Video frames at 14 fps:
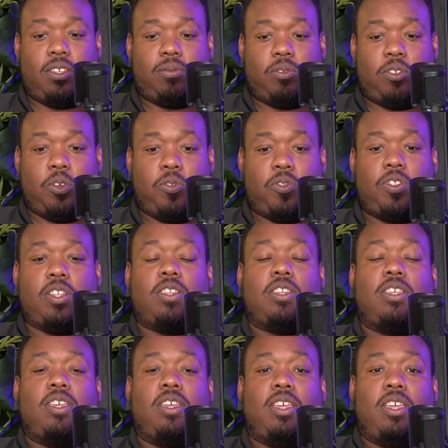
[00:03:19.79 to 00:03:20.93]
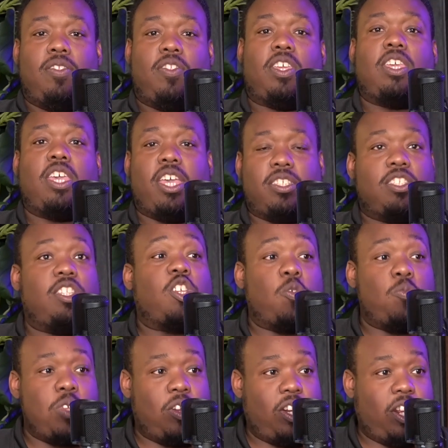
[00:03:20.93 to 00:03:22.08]
youth and the kids and the
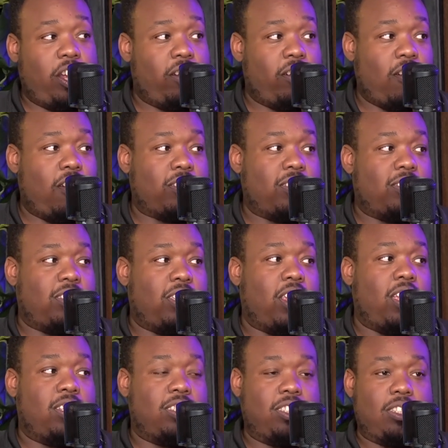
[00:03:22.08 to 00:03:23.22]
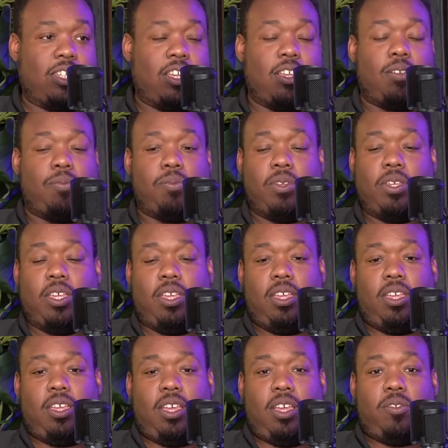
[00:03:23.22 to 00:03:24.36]
community here in Ogden City.
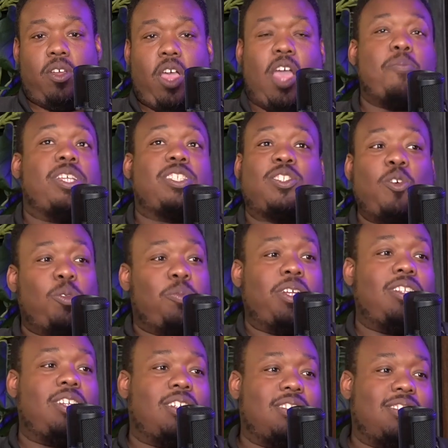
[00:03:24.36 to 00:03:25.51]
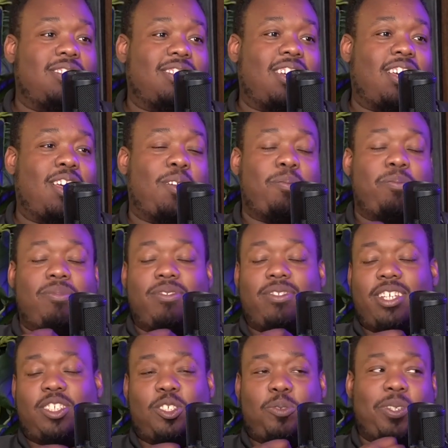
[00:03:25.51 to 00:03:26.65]
I miss the old building.
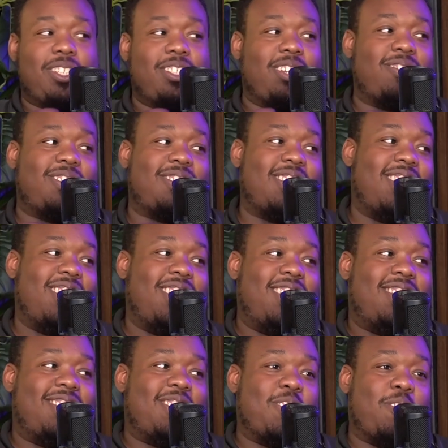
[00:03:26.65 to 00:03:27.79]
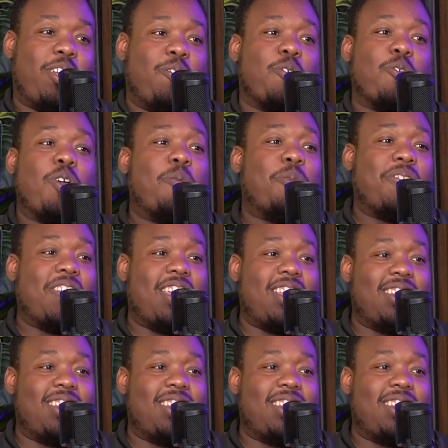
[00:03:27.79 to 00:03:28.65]
That's just because I grew up with it.